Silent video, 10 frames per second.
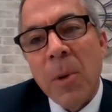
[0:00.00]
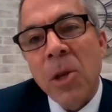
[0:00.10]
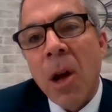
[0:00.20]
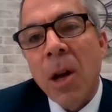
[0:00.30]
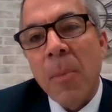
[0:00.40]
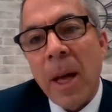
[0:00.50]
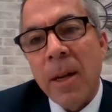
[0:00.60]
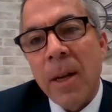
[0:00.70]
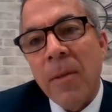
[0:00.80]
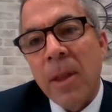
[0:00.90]
We talk
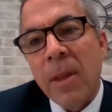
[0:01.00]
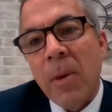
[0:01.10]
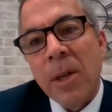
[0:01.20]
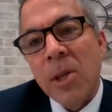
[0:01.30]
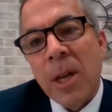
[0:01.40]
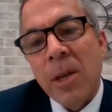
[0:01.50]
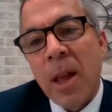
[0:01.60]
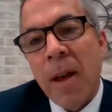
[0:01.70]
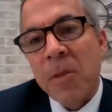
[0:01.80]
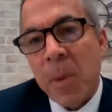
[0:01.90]
about at EVIT that we can change
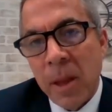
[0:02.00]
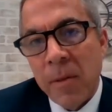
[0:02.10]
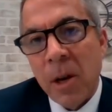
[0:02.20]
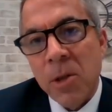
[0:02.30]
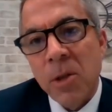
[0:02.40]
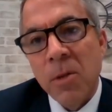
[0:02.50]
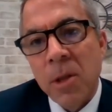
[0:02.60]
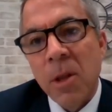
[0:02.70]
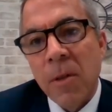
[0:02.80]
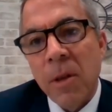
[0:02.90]
lives by loving our
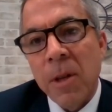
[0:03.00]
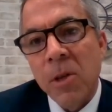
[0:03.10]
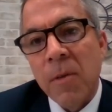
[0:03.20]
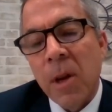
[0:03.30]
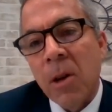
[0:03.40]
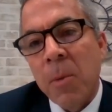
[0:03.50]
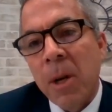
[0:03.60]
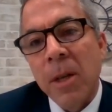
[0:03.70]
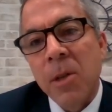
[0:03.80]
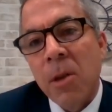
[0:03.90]
students and serving our communities.